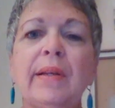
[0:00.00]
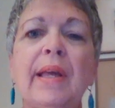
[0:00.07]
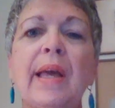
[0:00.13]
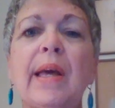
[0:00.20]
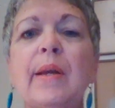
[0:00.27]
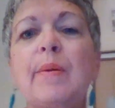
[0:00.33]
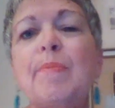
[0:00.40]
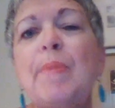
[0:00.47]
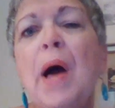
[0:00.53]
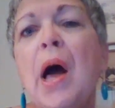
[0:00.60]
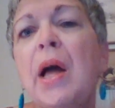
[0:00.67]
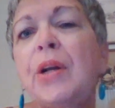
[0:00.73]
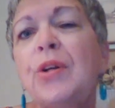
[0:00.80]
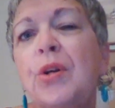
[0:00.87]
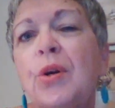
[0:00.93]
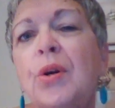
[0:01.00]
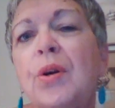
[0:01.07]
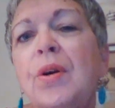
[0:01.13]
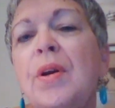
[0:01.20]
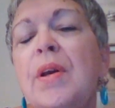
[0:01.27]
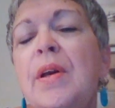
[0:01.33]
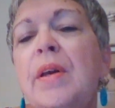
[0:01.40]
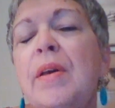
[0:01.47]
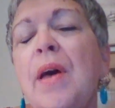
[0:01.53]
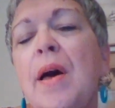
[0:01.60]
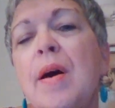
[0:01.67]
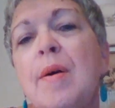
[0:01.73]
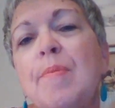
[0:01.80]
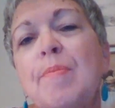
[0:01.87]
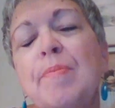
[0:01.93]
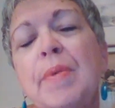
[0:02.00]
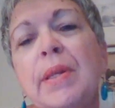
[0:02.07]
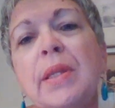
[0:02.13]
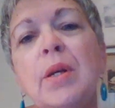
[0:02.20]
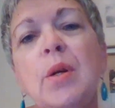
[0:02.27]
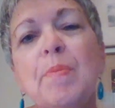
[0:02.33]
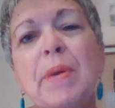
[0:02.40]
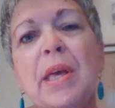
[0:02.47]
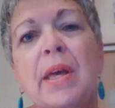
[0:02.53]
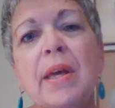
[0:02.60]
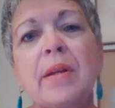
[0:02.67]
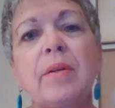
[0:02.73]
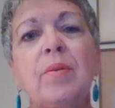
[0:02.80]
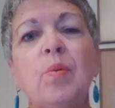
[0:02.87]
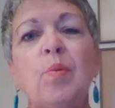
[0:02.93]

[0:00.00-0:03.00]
and ponder a little bit,